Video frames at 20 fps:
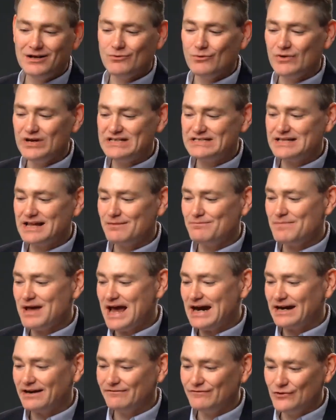When we stepped
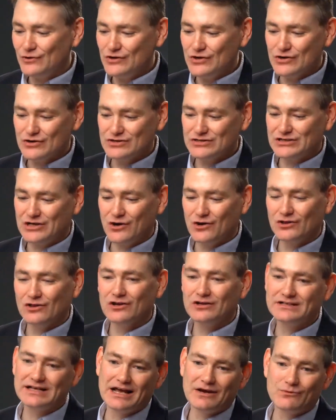back a few years ago and
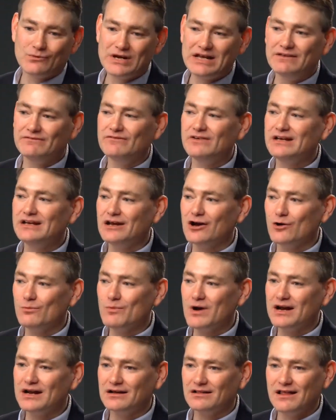looked at reinventing our
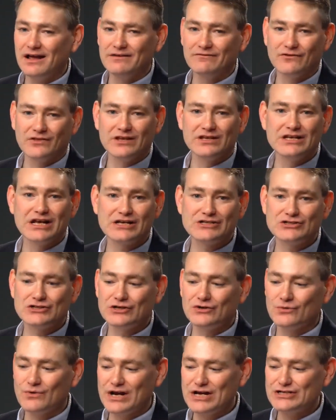product line for the next
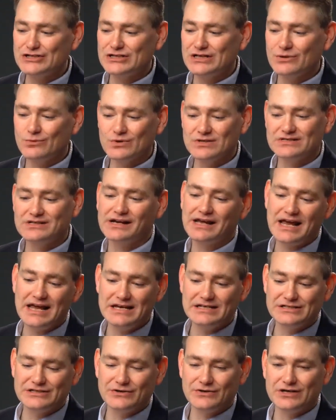generation, it was the
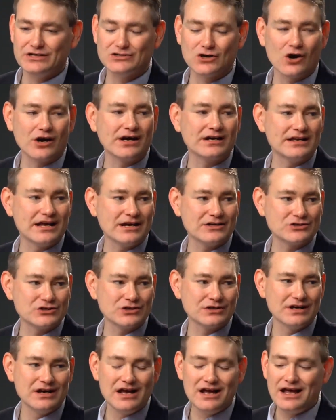K-Series
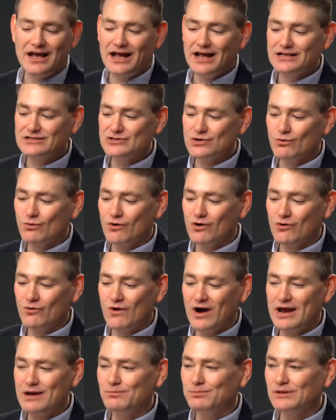architecture, and so we're
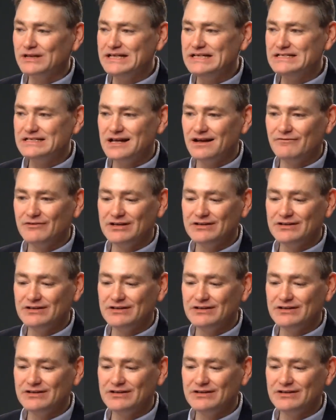quite pleased of